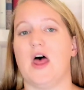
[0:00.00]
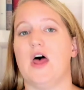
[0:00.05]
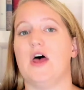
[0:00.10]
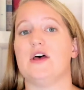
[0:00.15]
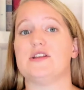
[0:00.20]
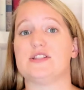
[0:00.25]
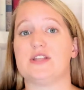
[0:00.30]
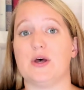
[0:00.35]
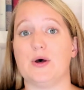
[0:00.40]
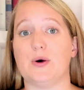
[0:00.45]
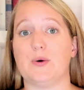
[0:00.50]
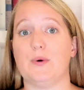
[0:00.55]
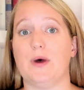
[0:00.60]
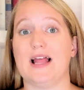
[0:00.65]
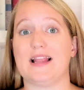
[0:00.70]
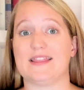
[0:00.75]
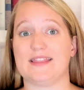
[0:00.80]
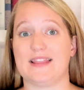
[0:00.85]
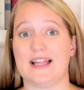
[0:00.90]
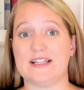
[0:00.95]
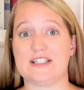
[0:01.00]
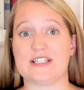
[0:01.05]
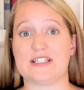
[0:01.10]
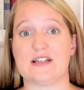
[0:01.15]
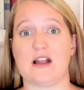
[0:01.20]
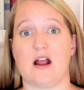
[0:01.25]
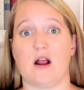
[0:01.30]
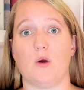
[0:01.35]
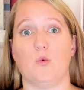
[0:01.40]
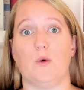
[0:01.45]
So let's
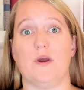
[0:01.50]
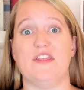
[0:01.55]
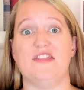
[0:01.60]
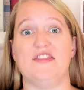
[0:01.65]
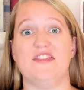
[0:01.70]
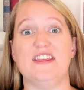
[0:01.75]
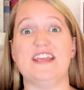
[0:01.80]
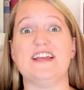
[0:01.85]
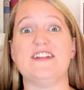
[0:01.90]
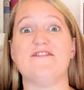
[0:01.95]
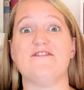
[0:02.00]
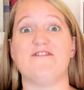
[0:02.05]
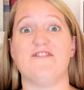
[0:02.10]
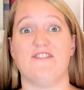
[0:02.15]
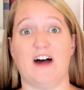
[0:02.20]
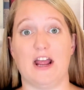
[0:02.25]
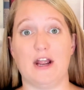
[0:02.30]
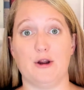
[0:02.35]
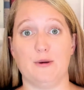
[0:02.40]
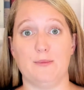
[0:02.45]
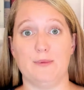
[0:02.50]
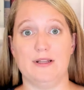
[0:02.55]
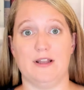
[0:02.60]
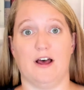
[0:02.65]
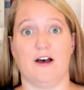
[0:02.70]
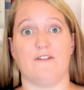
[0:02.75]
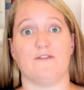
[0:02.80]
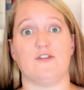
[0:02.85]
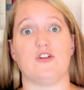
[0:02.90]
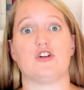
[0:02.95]
start with the environment
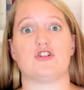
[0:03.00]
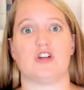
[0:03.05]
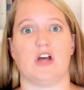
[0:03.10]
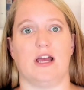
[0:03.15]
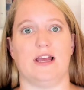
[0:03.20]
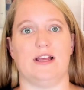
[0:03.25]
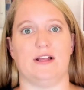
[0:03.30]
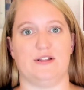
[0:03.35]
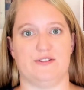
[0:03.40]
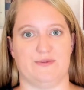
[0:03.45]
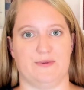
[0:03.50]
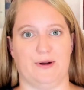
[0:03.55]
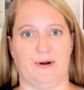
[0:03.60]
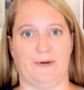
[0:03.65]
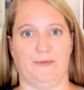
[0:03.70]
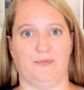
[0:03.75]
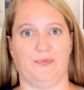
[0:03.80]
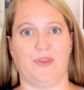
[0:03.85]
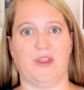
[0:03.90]
of your child's room.